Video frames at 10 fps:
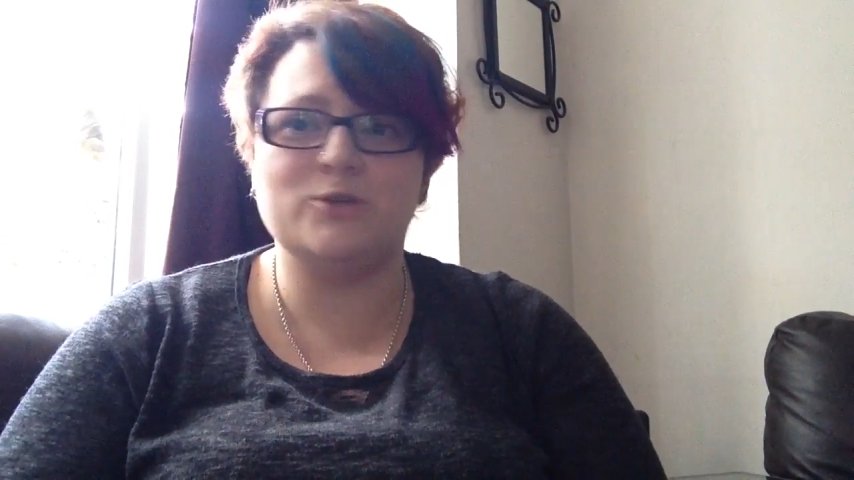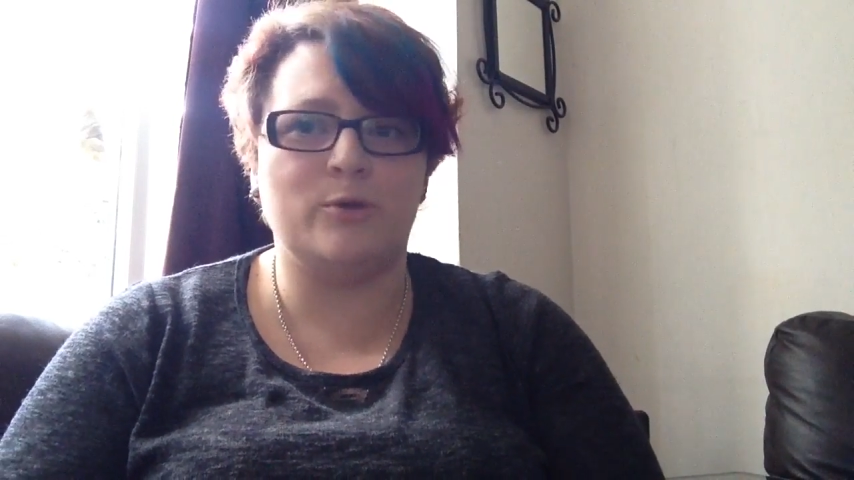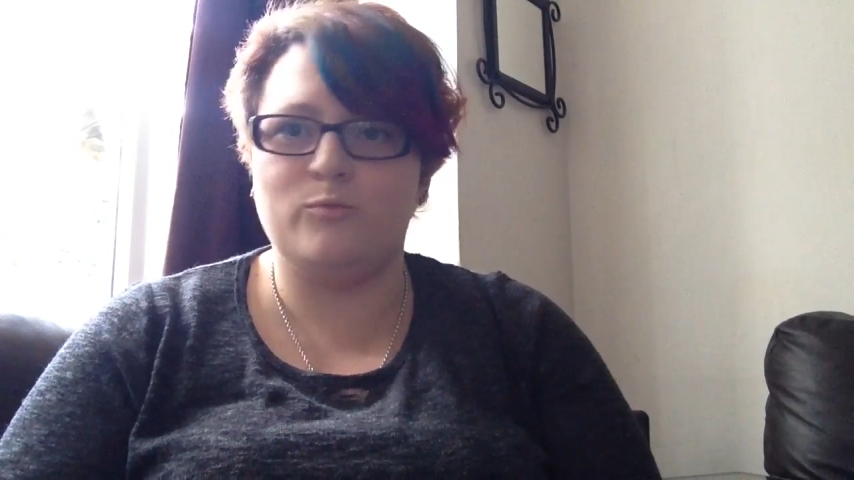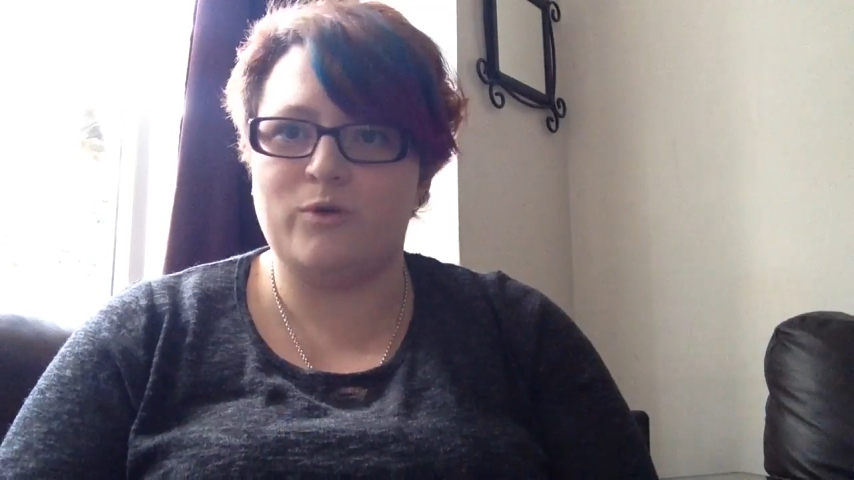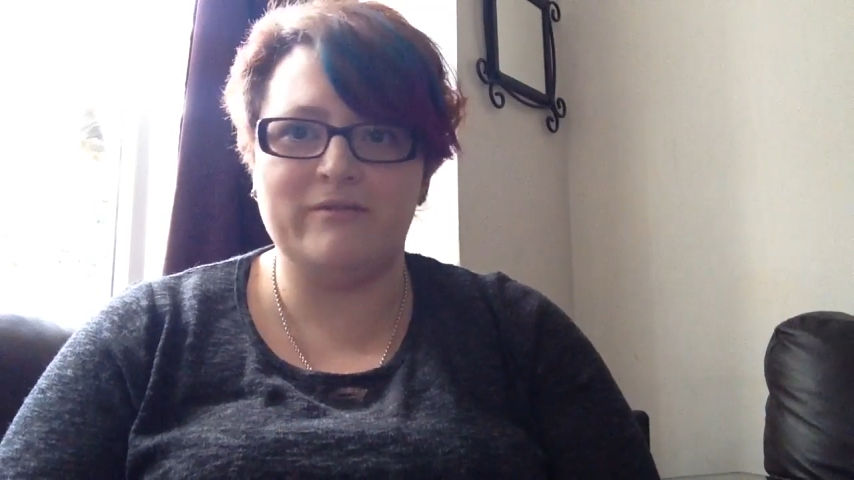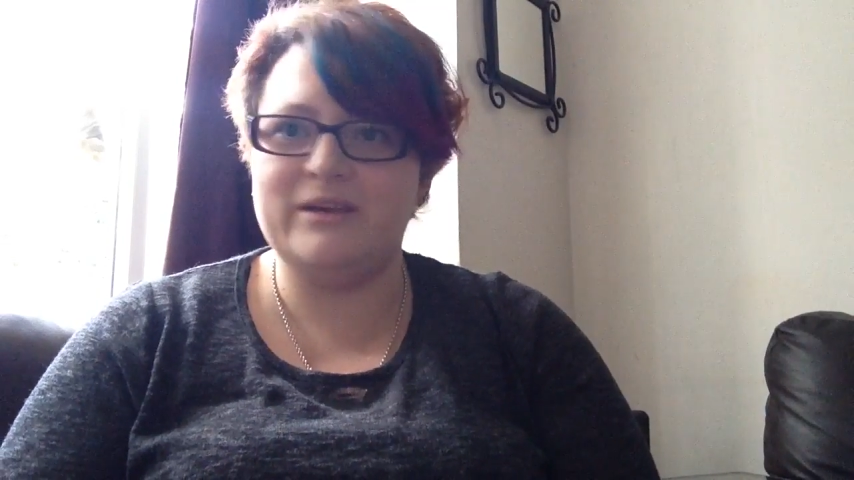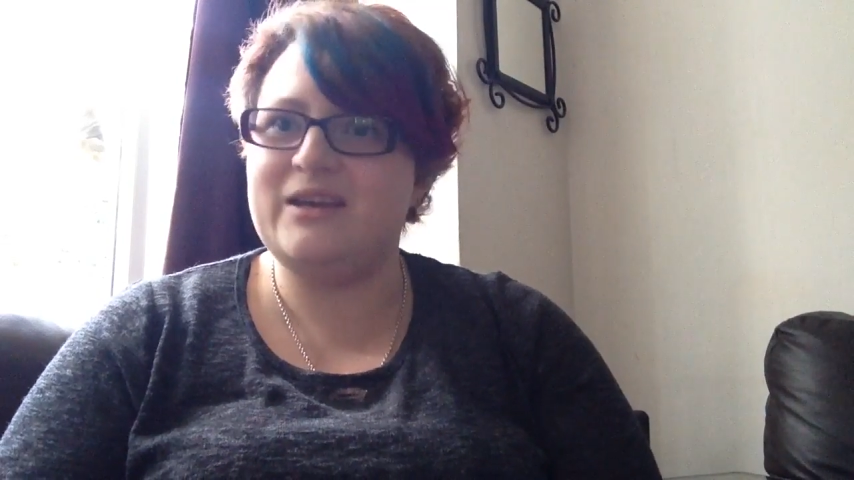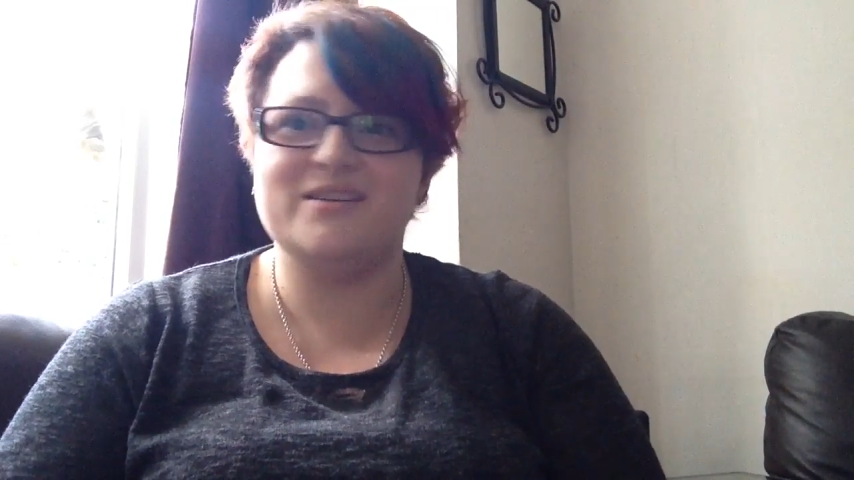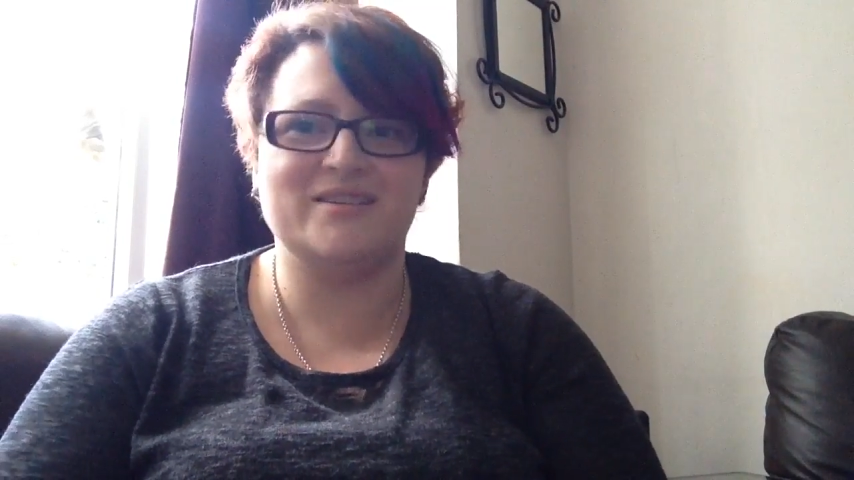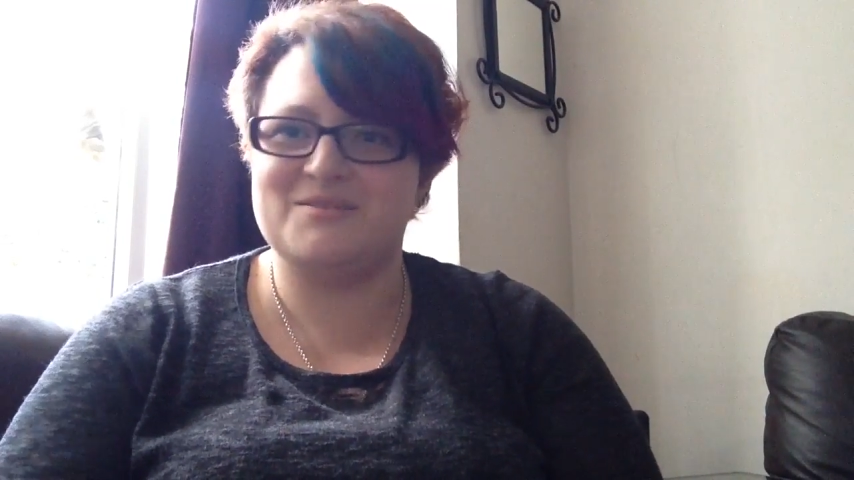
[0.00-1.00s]
don't worry,
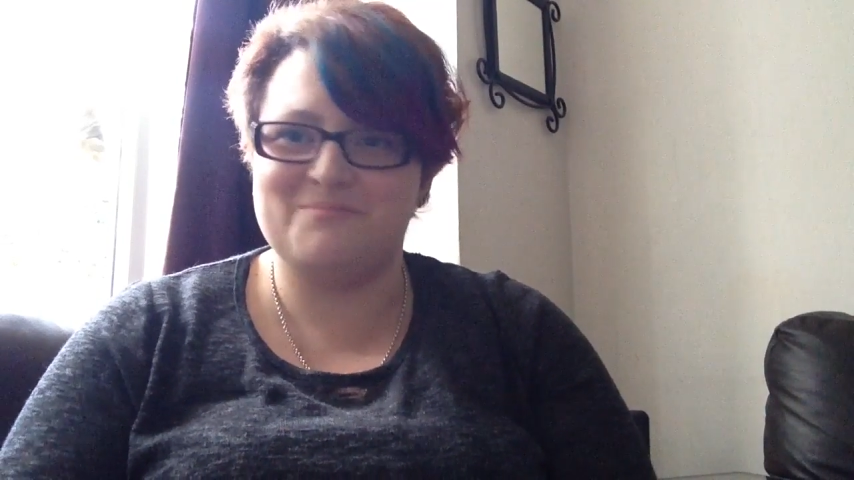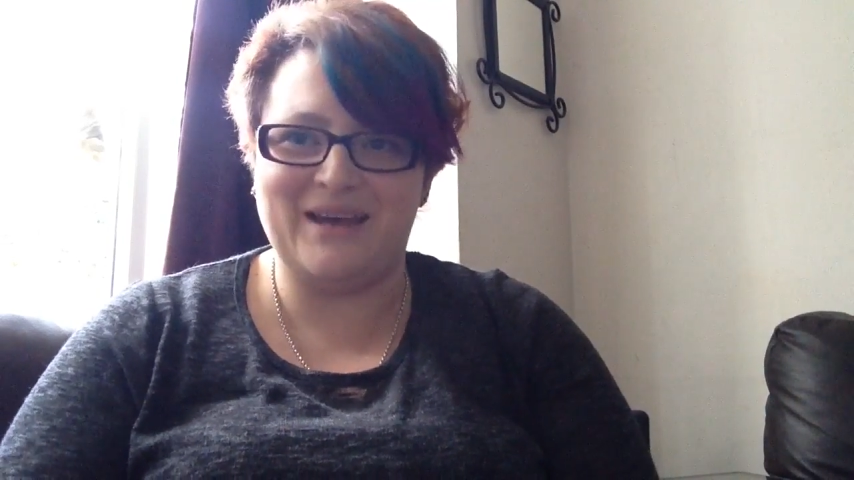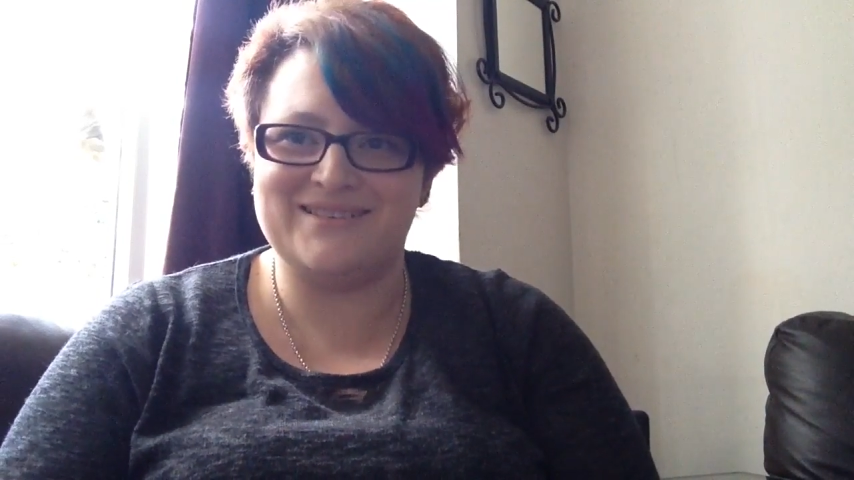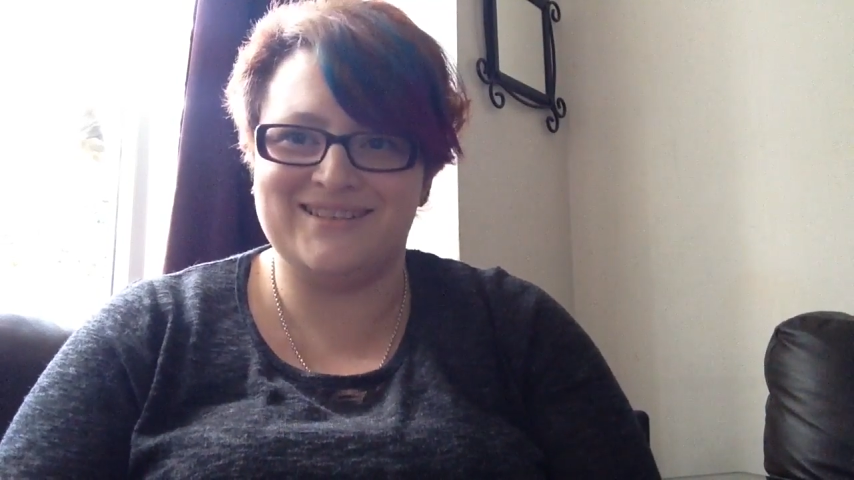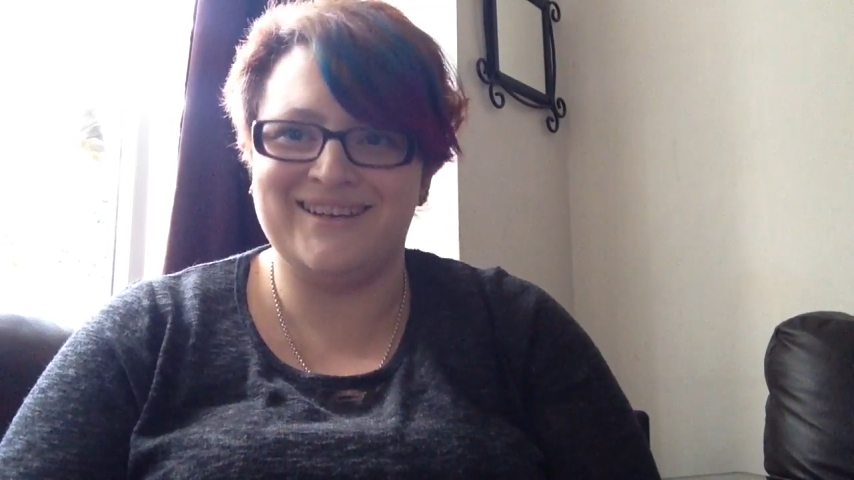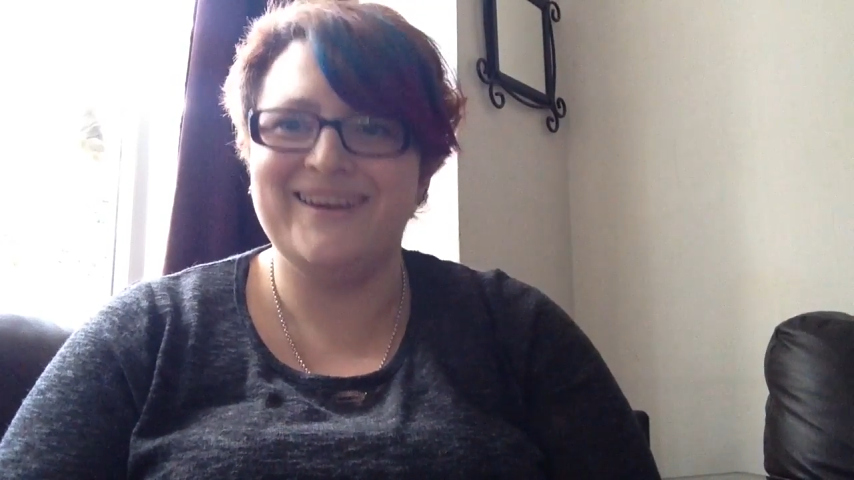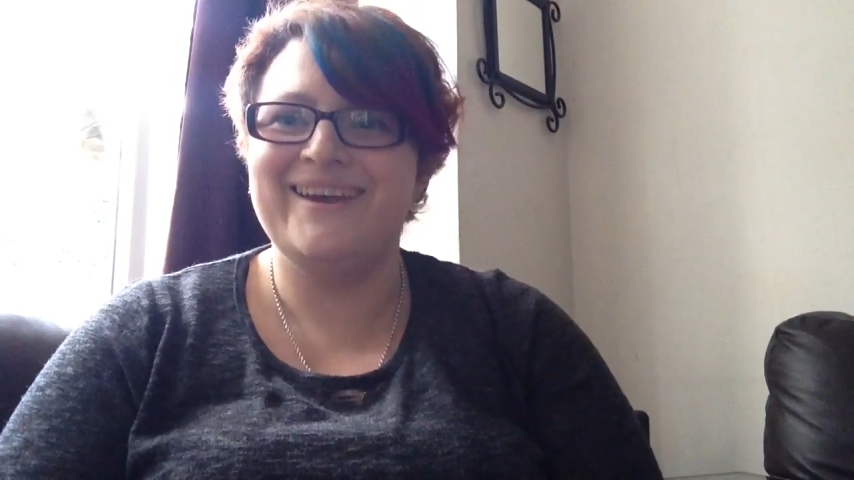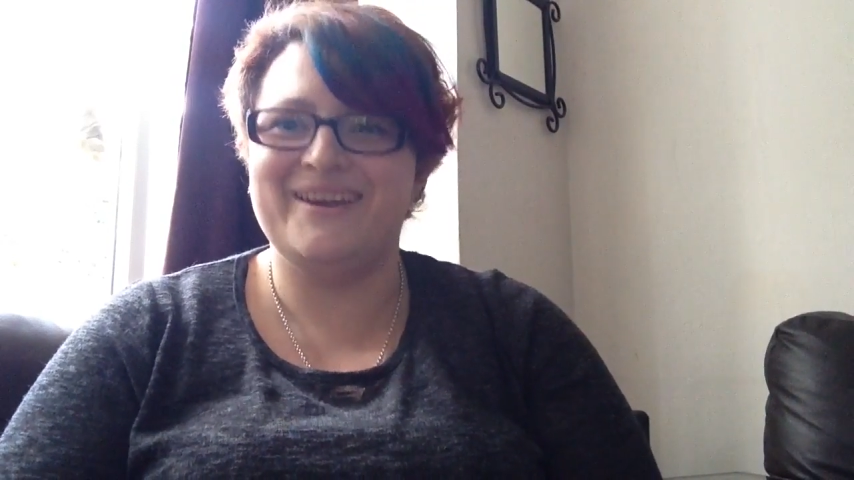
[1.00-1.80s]
it doesn't matter.